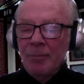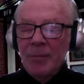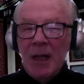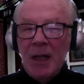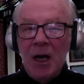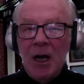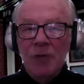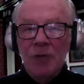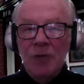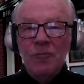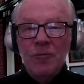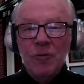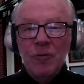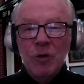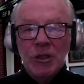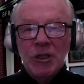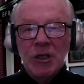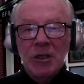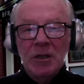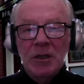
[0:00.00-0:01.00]

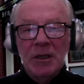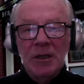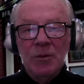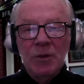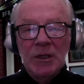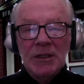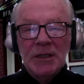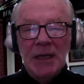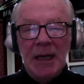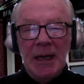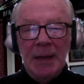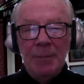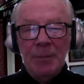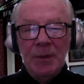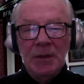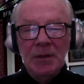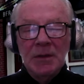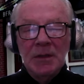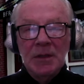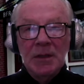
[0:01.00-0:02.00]
Unfortunately, what's
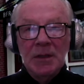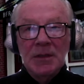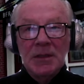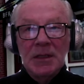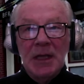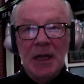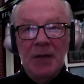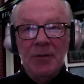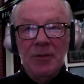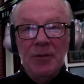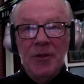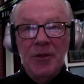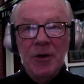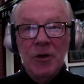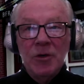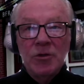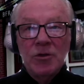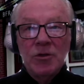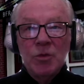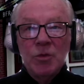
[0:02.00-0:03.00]
happened is that
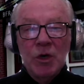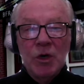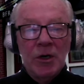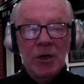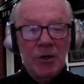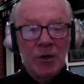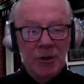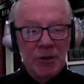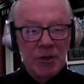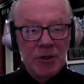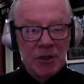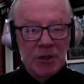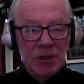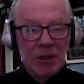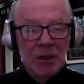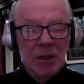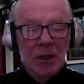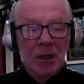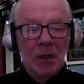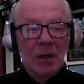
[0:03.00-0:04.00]
those workers,
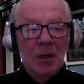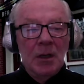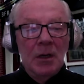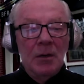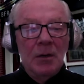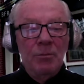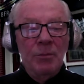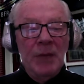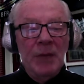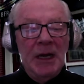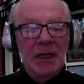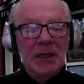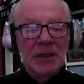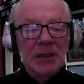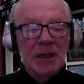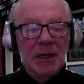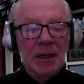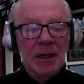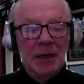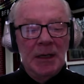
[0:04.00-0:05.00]
many
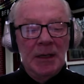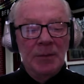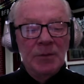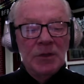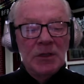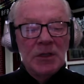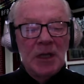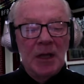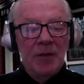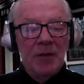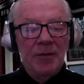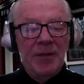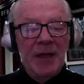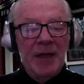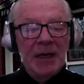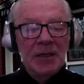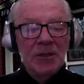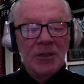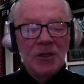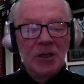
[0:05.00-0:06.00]
times,
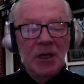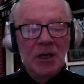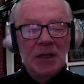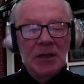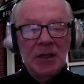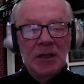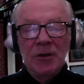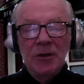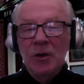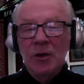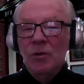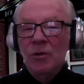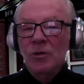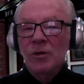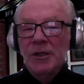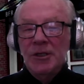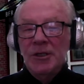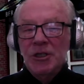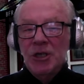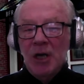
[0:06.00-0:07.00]
that is not their
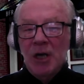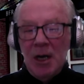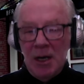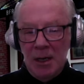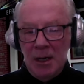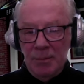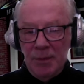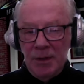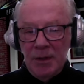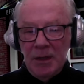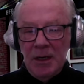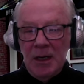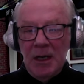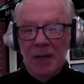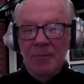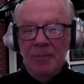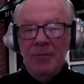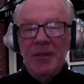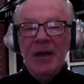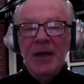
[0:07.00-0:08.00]
only job.
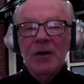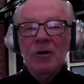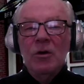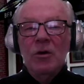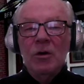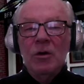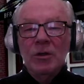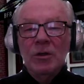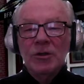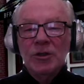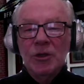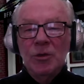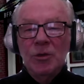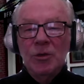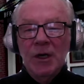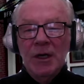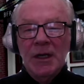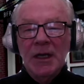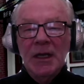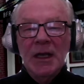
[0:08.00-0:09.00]
They are also
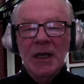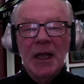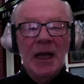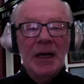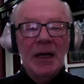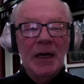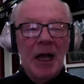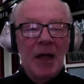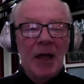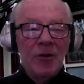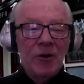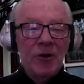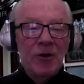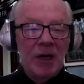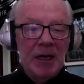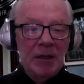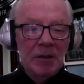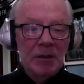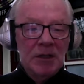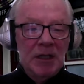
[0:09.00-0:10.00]
working at other
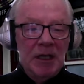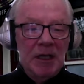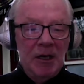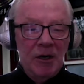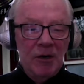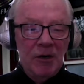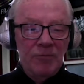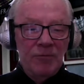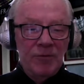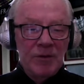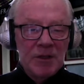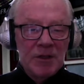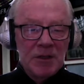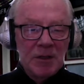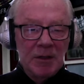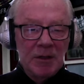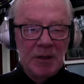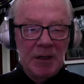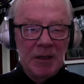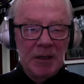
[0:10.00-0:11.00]
healthcare
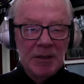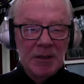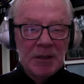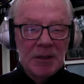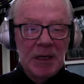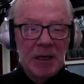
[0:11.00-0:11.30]
facilities,